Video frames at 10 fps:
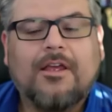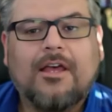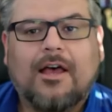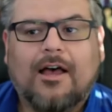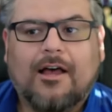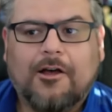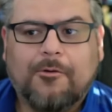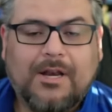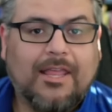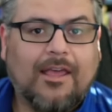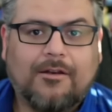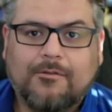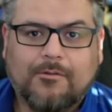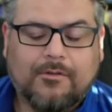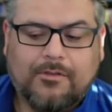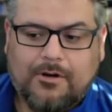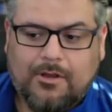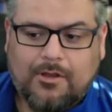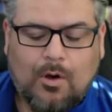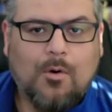But again,
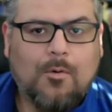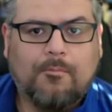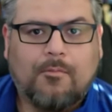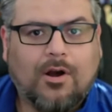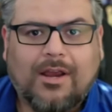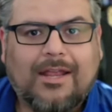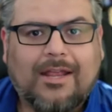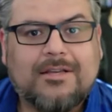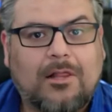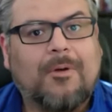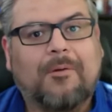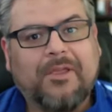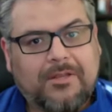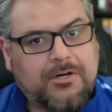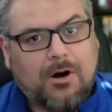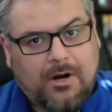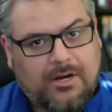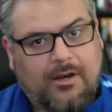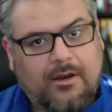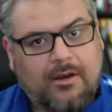a whole marketing is all about being
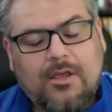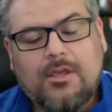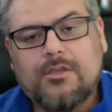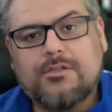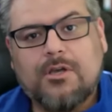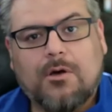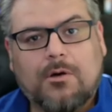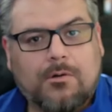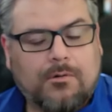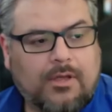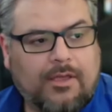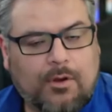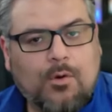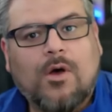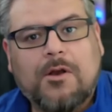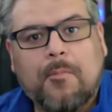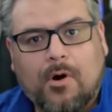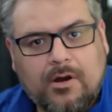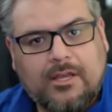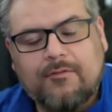targeted. So if you want to
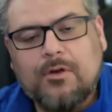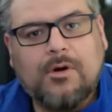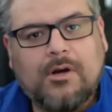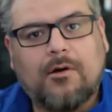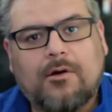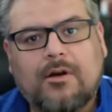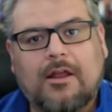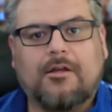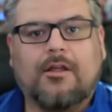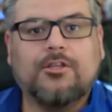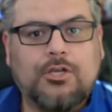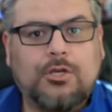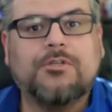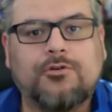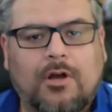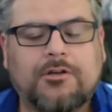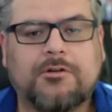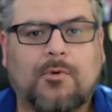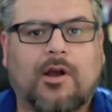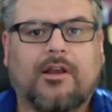market, if you want to learn how to use
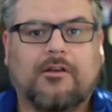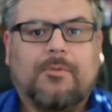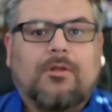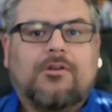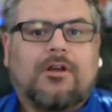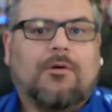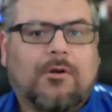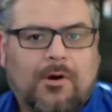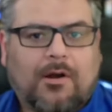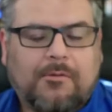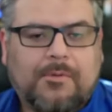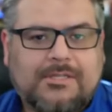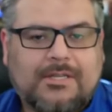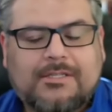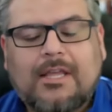attraction marketing to build your network marketing business,